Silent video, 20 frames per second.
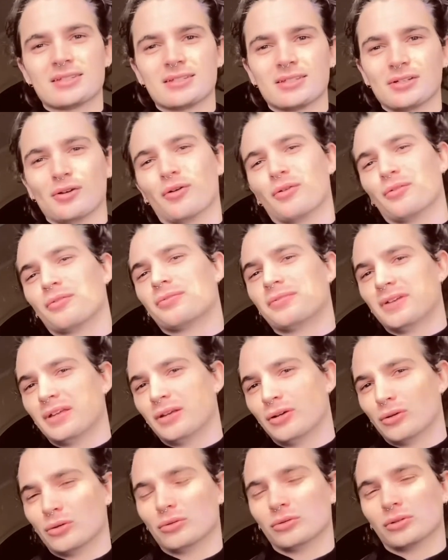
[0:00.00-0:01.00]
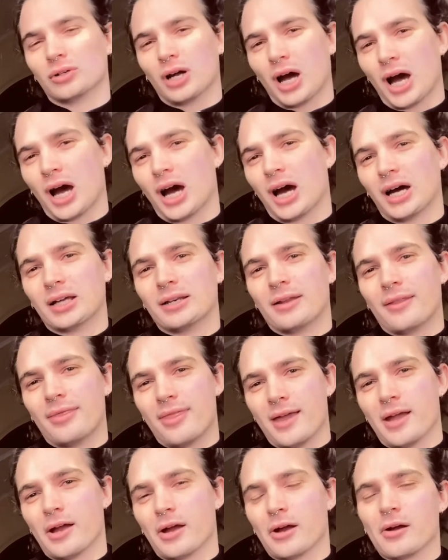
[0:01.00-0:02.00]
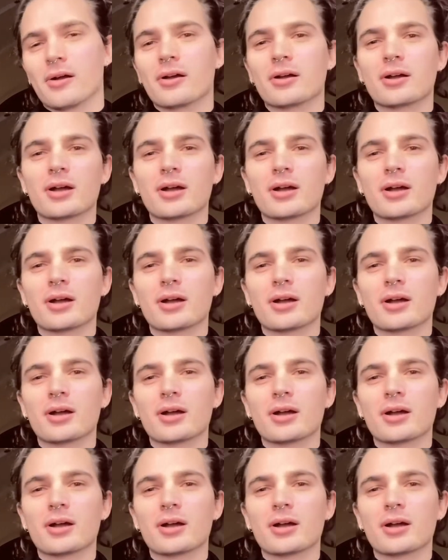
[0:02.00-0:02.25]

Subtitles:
you don't feel God there,